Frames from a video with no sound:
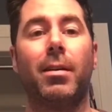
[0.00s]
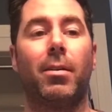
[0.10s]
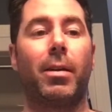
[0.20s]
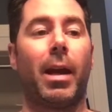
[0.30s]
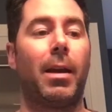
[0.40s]

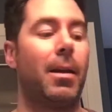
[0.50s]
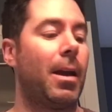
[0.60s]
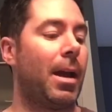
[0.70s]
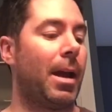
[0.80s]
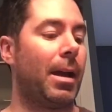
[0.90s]
Okay,
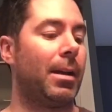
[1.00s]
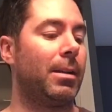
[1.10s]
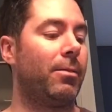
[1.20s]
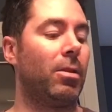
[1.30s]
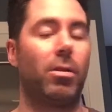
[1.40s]
and
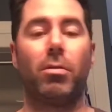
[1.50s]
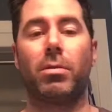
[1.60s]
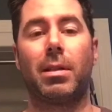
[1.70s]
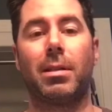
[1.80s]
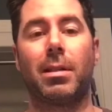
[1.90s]
if you
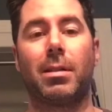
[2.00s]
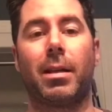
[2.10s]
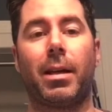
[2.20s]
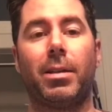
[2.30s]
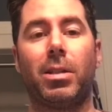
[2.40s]
use these things
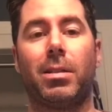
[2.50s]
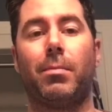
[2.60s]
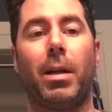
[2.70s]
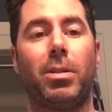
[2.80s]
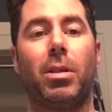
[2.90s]
like I just
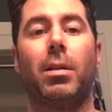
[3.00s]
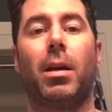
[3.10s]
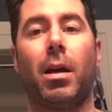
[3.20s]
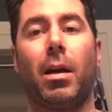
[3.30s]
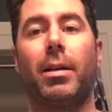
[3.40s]
mentioned,
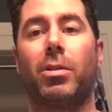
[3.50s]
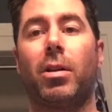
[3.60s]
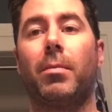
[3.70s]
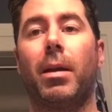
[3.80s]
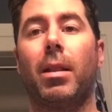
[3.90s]
it's
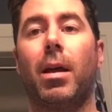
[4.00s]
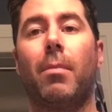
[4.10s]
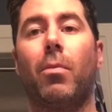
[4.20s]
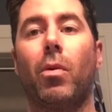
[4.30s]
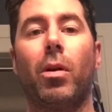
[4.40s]
going to be a
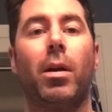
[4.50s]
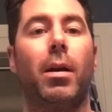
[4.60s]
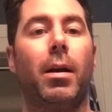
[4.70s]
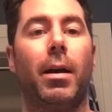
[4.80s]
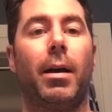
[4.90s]
lot more
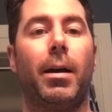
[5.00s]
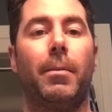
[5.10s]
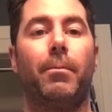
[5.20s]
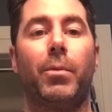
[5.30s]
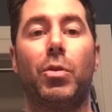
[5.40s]

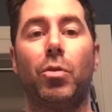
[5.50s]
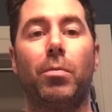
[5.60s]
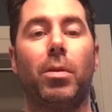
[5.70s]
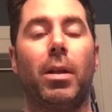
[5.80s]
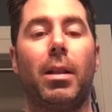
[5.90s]

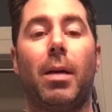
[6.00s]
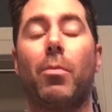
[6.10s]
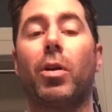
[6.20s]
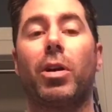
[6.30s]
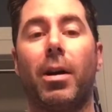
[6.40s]
doable, a lot
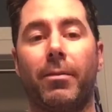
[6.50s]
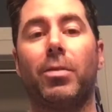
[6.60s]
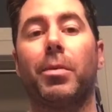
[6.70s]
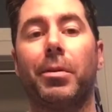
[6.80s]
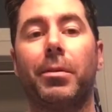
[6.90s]
more
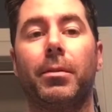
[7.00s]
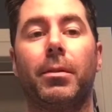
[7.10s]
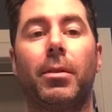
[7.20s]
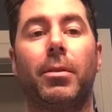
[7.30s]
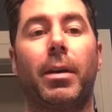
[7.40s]
comfortable.
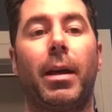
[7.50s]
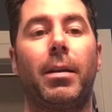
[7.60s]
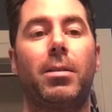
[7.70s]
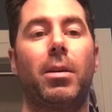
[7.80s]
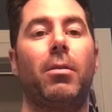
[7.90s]

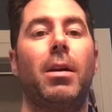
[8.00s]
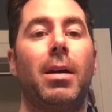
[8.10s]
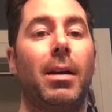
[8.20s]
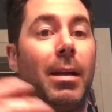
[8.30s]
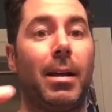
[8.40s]
Okay, so
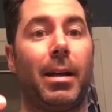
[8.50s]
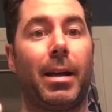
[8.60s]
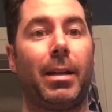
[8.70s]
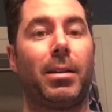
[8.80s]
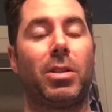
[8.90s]

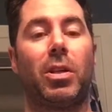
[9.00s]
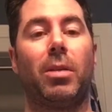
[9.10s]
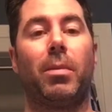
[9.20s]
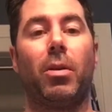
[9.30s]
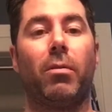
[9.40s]
again, this is
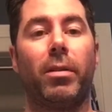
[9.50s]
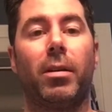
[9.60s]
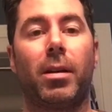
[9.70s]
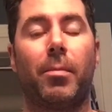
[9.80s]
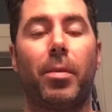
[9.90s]
going to be over
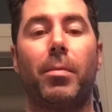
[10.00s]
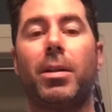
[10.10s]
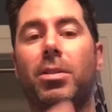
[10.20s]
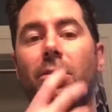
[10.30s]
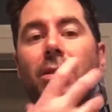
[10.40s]
a couple of
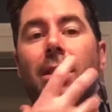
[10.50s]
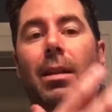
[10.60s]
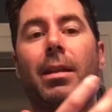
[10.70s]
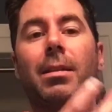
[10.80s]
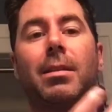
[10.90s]
months. You'll see
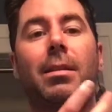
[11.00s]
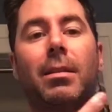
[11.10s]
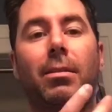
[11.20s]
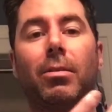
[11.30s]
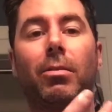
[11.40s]
this
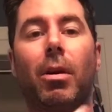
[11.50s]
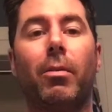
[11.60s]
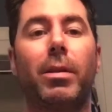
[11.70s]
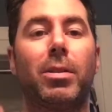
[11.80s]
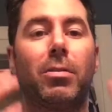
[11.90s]

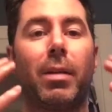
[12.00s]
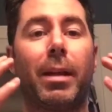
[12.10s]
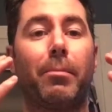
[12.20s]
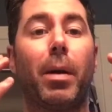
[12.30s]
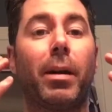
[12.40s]
grow into,
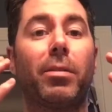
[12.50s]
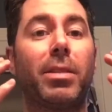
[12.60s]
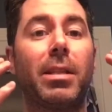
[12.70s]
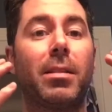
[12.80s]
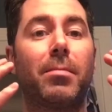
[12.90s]
like, biker
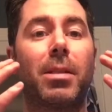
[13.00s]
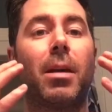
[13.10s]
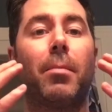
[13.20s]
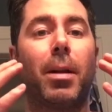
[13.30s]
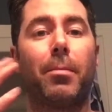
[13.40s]
season's
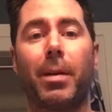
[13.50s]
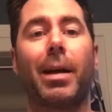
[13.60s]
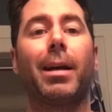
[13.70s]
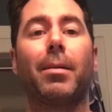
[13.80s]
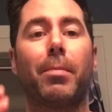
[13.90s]
coming up, and
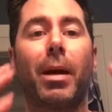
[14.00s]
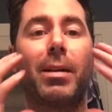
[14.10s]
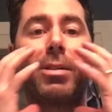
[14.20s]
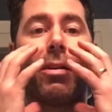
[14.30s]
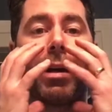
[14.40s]
I got a
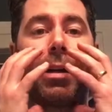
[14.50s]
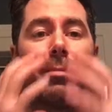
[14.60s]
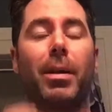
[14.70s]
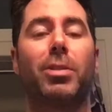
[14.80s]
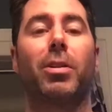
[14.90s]
bike, so I got to
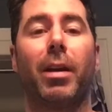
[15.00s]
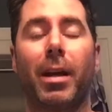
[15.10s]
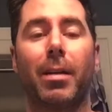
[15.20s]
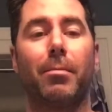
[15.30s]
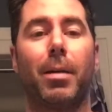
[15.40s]
make sure I
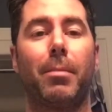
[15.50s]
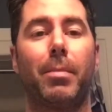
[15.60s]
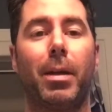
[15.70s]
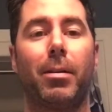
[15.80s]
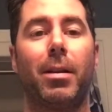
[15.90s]
got my
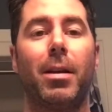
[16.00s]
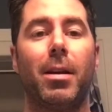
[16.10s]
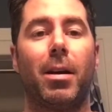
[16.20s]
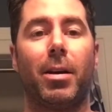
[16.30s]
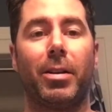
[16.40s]
beard
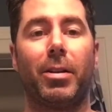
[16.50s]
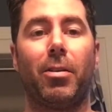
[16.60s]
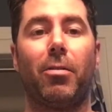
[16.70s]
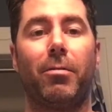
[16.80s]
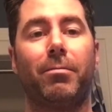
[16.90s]
on the
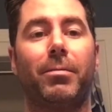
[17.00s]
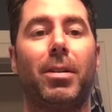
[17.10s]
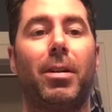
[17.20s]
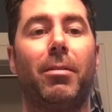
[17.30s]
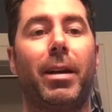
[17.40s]
go.
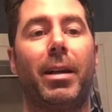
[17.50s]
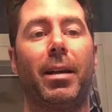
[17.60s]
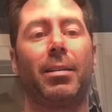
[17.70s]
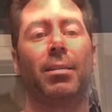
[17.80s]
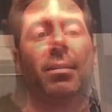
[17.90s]
All right,
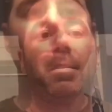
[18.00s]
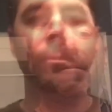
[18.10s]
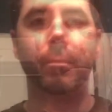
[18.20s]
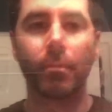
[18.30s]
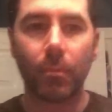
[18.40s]
guys.
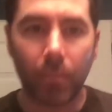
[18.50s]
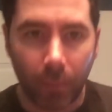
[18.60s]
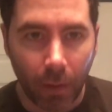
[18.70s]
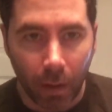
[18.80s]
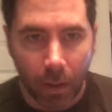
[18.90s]

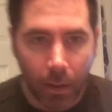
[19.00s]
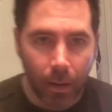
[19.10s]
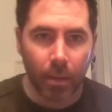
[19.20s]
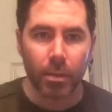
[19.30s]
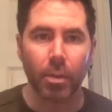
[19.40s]

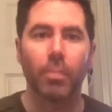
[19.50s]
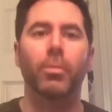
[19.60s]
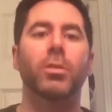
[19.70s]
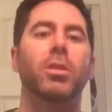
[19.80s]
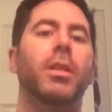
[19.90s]
So I'm
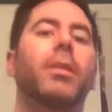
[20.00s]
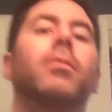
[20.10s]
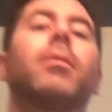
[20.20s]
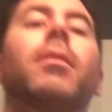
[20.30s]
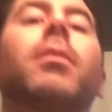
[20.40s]
freshly
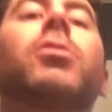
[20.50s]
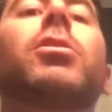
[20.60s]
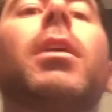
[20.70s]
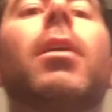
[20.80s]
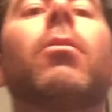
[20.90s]
out of the
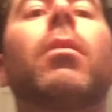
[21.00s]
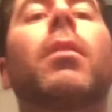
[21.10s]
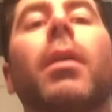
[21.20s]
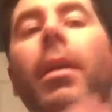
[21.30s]
shower.